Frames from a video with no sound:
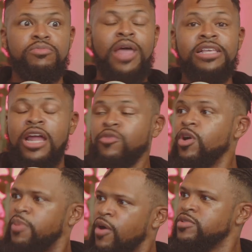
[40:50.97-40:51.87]
that's not a
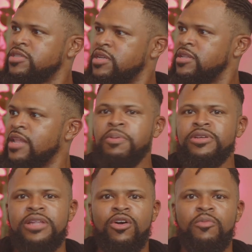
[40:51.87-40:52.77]
real person. That
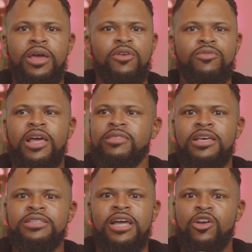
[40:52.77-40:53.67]
person's not gonna be able to, that
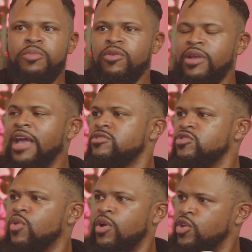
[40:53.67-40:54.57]
thing's not gonna be able to relate to
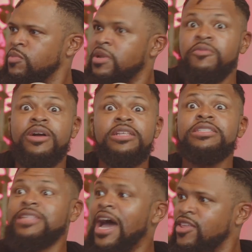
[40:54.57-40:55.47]
you on a human level because
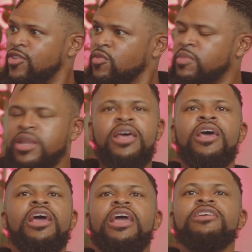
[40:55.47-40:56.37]
it's not human.
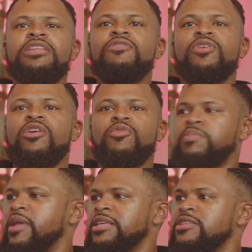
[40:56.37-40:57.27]
It's never gonna
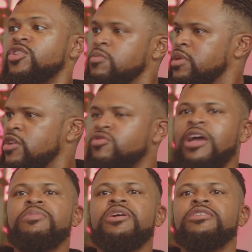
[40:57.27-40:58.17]
replace human
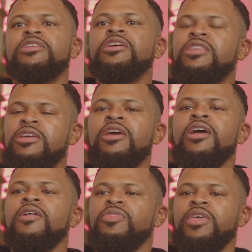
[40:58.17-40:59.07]
interaction because
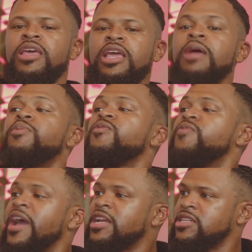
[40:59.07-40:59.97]
the
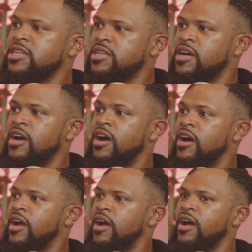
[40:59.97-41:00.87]
imperfection
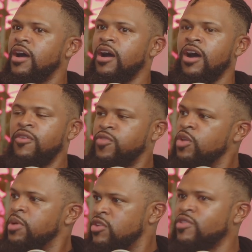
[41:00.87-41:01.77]
of
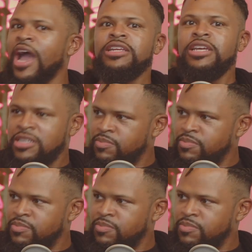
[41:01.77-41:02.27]
human interaction is